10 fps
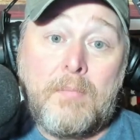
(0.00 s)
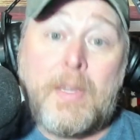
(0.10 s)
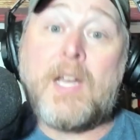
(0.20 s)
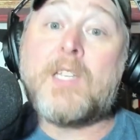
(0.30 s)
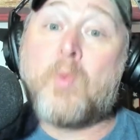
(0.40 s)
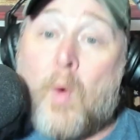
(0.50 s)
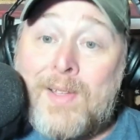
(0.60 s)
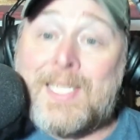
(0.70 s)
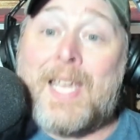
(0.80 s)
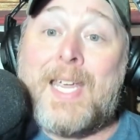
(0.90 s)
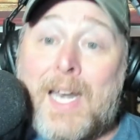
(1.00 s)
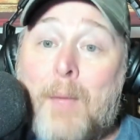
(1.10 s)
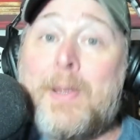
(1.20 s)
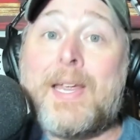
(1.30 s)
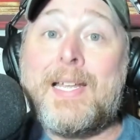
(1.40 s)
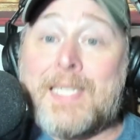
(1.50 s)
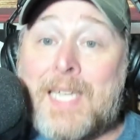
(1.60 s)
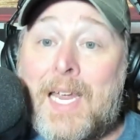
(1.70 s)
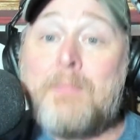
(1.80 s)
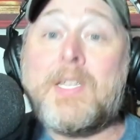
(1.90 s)
Because once they get up against
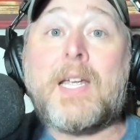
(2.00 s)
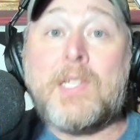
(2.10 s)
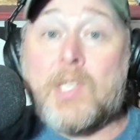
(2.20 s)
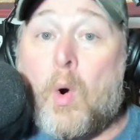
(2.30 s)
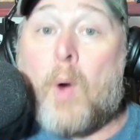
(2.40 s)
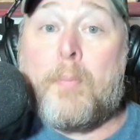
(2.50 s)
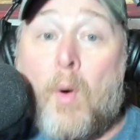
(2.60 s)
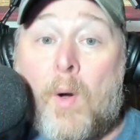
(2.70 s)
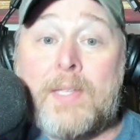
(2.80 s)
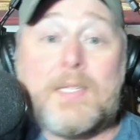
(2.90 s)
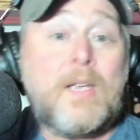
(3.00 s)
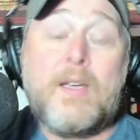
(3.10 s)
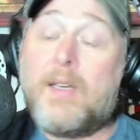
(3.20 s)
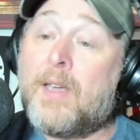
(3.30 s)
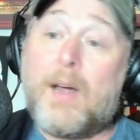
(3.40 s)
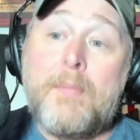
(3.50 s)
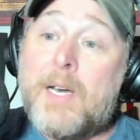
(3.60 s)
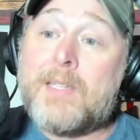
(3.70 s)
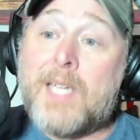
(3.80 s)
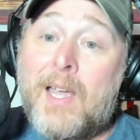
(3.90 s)
teams that can score points, and I'm
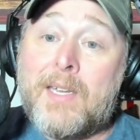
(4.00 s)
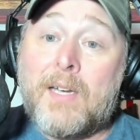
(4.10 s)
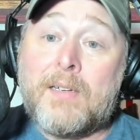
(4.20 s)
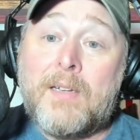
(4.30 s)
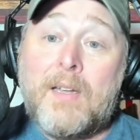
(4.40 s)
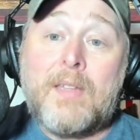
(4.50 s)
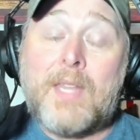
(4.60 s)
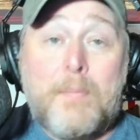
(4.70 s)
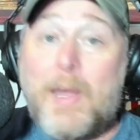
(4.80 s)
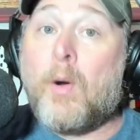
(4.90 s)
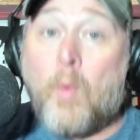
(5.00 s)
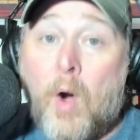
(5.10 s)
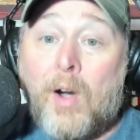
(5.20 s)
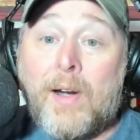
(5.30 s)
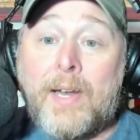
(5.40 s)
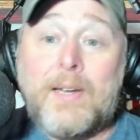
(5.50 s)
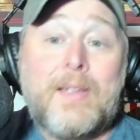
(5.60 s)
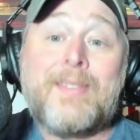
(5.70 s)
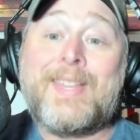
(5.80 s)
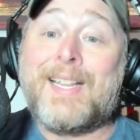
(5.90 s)
going to tell you, they better worry.
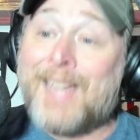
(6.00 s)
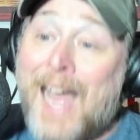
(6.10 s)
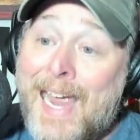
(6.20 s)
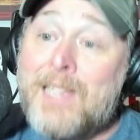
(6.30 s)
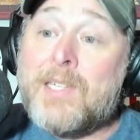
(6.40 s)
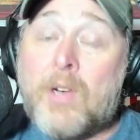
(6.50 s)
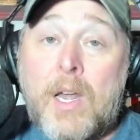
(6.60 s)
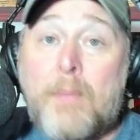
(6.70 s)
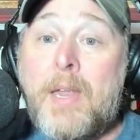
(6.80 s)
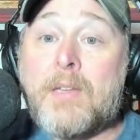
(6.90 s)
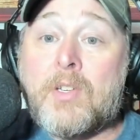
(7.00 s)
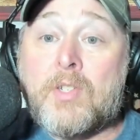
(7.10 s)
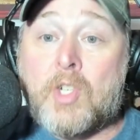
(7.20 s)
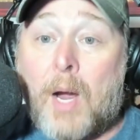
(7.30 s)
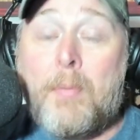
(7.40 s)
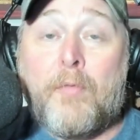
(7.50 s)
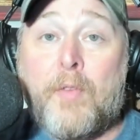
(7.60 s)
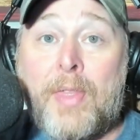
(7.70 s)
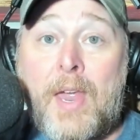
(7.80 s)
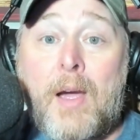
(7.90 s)
The Lions are going to be trouble
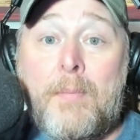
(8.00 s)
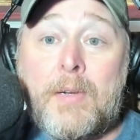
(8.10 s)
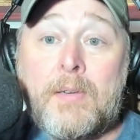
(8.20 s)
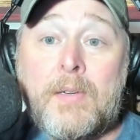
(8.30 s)
for them